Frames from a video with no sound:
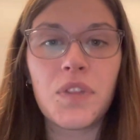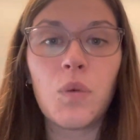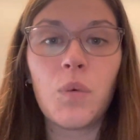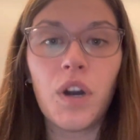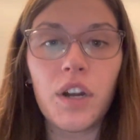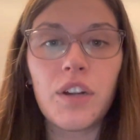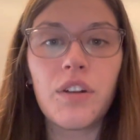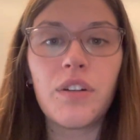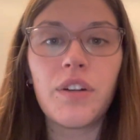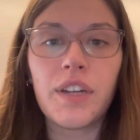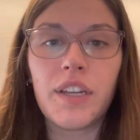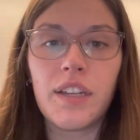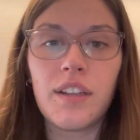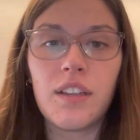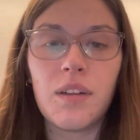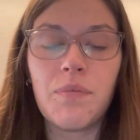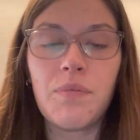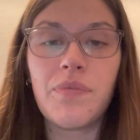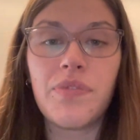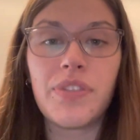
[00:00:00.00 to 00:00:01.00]
what
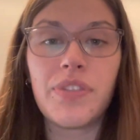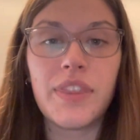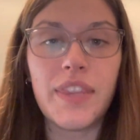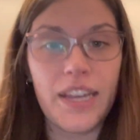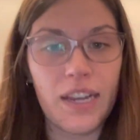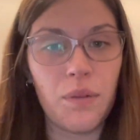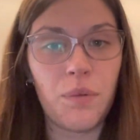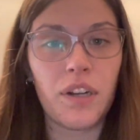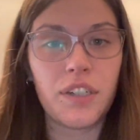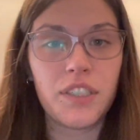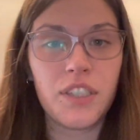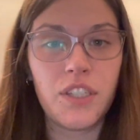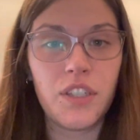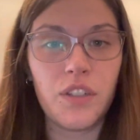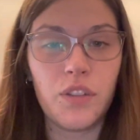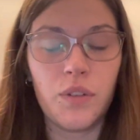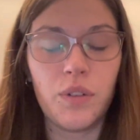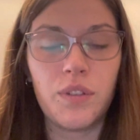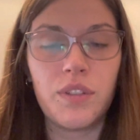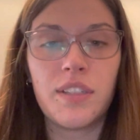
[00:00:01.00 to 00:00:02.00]
curriculum they want to
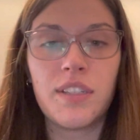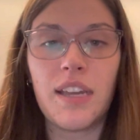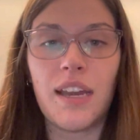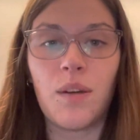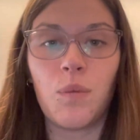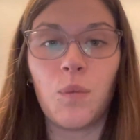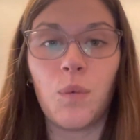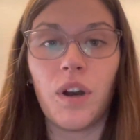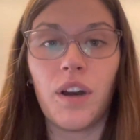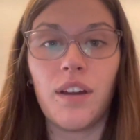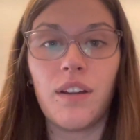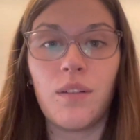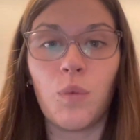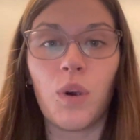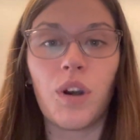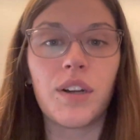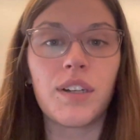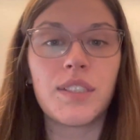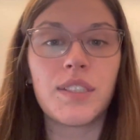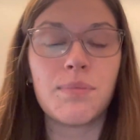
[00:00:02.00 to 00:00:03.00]
use and what
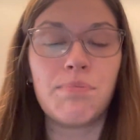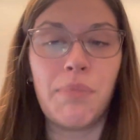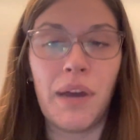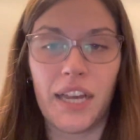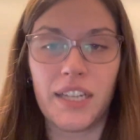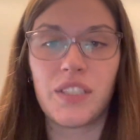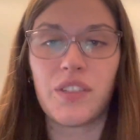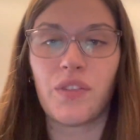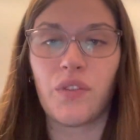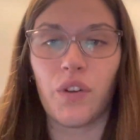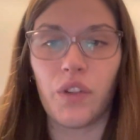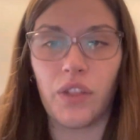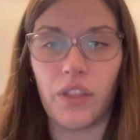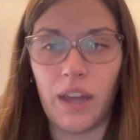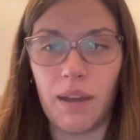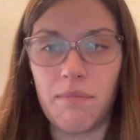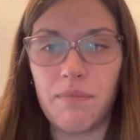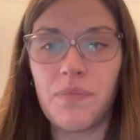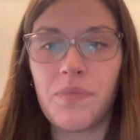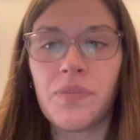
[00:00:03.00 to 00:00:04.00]
works best for
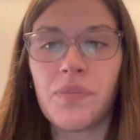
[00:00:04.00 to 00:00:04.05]
them.